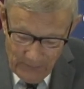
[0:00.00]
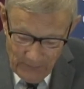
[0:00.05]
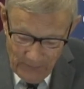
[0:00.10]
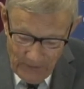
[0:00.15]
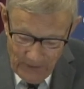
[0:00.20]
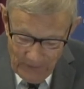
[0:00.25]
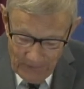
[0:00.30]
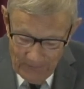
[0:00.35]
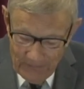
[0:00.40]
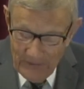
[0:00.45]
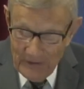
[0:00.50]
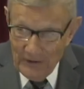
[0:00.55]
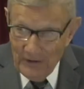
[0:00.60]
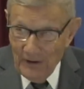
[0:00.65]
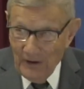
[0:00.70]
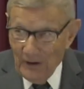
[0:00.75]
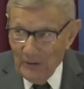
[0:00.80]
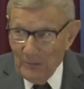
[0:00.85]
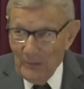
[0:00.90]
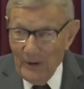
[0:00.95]
fear of
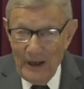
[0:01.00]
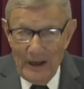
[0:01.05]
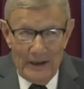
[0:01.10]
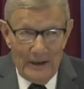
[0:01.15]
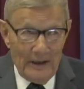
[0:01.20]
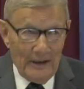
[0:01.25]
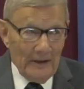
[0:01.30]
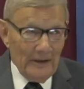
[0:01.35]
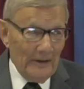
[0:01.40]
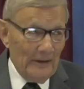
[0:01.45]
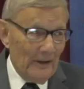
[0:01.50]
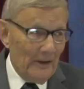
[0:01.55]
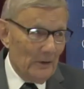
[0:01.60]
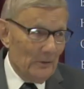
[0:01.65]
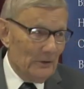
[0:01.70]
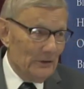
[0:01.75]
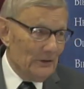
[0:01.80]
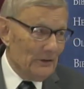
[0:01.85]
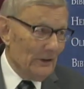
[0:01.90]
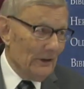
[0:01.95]
the Almighty. In
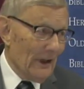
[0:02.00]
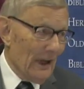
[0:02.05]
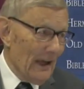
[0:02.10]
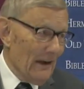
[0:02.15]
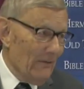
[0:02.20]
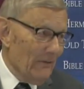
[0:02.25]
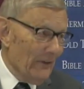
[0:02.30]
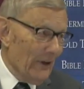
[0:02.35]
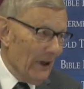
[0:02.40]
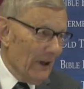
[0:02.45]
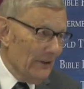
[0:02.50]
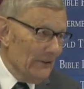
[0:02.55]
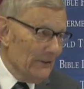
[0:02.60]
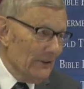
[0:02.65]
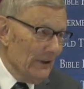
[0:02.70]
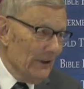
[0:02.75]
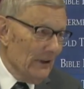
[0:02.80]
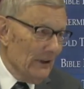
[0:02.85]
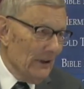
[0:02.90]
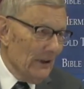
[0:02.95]
other words,
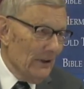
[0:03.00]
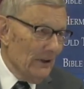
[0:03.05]
Eliphaz,